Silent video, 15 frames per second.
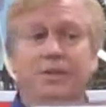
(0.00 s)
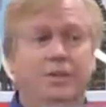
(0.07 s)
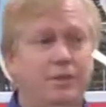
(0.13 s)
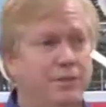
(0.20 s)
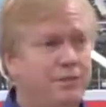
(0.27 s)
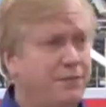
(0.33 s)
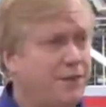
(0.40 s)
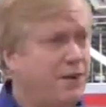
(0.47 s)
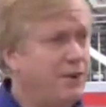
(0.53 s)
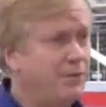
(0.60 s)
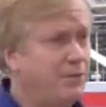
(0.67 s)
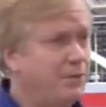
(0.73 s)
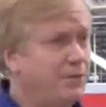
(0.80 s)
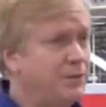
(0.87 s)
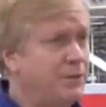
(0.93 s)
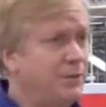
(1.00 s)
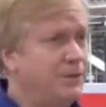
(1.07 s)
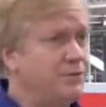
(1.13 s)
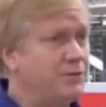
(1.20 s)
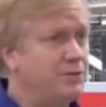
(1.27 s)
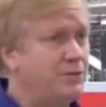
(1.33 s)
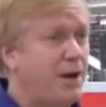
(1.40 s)
Your fault. We don't care
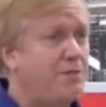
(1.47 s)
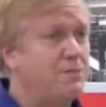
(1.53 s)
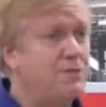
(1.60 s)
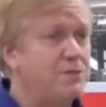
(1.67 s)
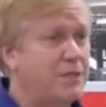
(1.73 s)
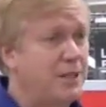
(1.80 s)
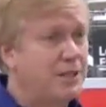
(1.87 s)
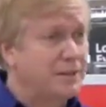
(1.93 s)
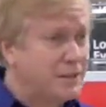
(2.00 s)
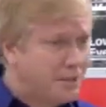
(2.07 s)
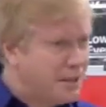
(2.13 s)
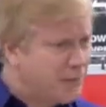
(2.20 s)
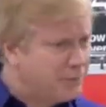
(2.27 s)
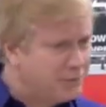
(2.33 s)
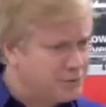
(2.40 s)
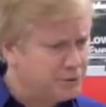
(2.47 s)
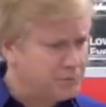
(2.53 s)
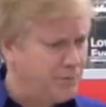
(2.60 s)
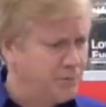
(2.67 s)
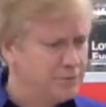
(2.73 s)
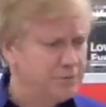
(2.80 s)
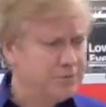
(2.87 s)
if you drop this thing in the garbage
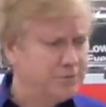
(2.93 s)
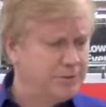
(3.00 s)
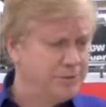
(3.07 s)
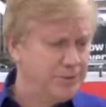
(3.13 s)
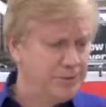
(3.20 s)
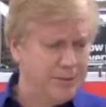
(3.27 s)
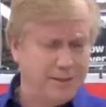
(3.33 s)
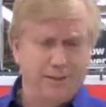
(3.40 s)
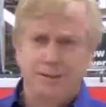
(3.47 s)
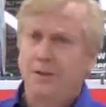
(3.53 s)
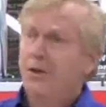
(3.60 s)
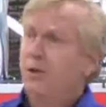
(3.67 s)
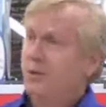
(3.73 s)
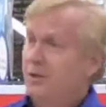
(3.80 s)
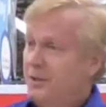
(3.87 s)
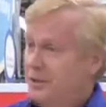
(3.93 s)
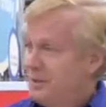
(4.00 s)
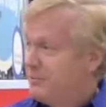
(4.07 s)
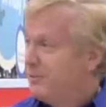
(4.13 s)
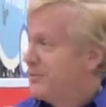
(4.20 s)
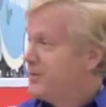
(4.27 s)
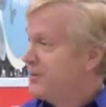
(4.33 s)
disposal and turn it on. We're going to
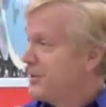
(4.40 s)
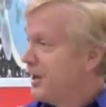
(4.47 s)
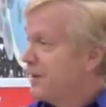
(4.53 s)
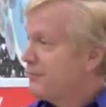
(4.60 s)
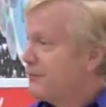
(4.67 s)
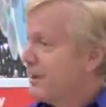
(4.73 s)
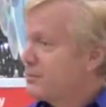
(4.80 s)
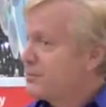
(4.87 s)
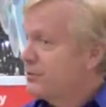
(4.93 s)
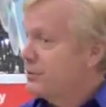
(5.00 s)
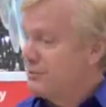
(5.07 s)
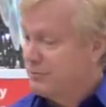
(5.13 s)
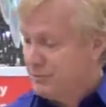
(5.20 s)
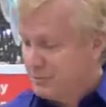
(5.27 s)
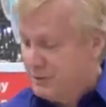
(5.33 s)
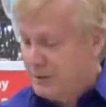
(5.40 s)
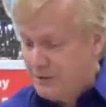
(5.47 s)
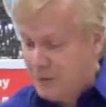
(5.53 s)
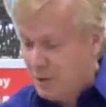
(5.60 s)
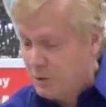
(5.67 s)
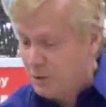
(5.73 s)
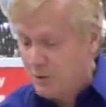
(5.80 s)
give you a new knife absolutely free,
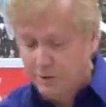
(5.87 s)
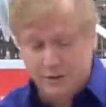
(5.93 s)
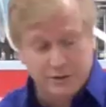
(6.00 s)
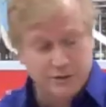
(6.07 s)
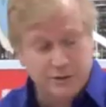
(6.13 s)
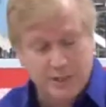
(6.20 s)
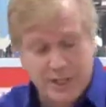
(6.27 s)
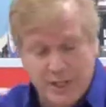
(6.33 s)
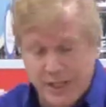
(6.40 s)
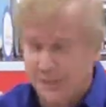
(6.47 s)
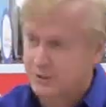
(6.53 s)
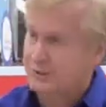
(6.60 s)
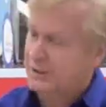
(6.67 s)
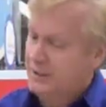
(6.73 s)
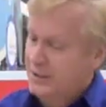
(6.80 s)
no questions asked.